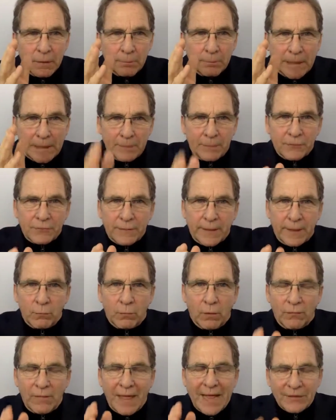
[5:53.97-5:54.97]
people say,
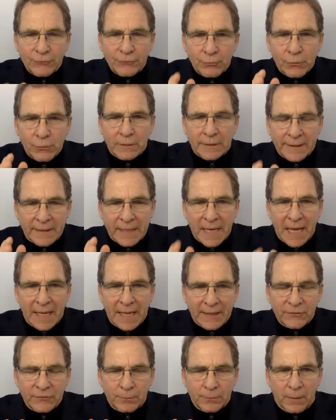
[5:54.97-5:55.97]
well, that's really
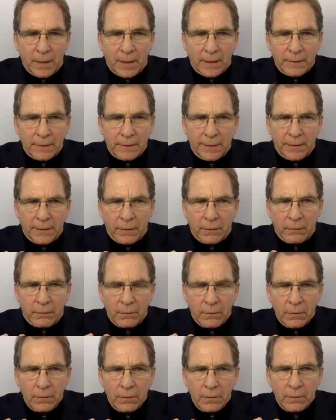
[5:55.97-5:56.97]
nice, but you
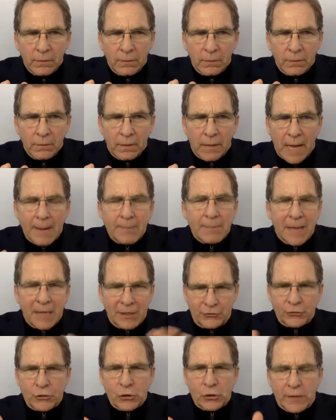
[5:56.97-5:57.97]
know, I'm
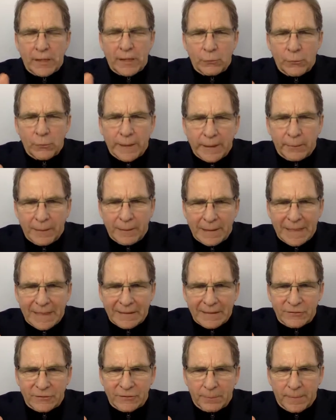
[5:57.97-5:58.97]
not sure that really
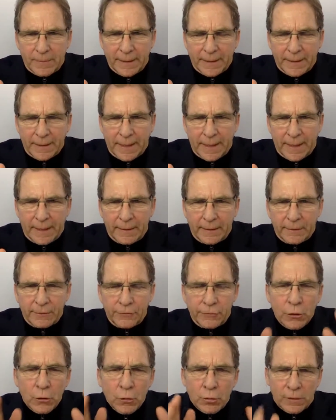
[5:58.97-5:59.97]
relates to me. And
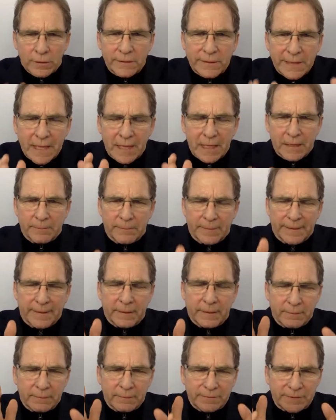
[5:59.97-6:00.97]
you were telling
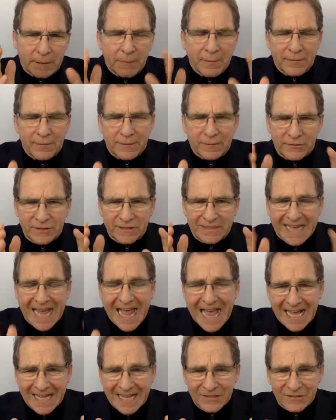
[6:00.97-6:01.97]
me some of the
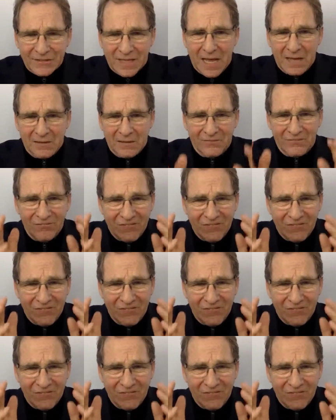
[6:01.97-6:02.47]
stats on